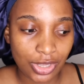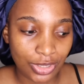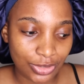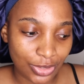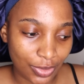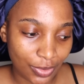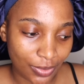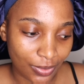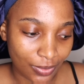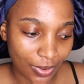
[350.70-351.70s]

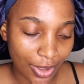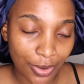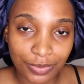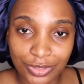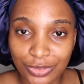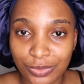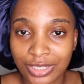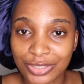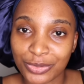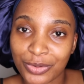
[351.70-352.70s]
So I hope that you will
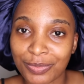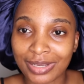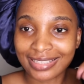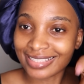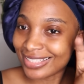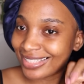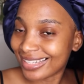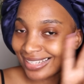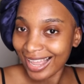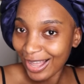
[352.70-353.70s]
enjoy my little
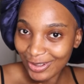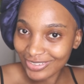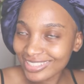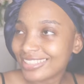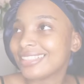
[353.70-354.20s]
Shein haul.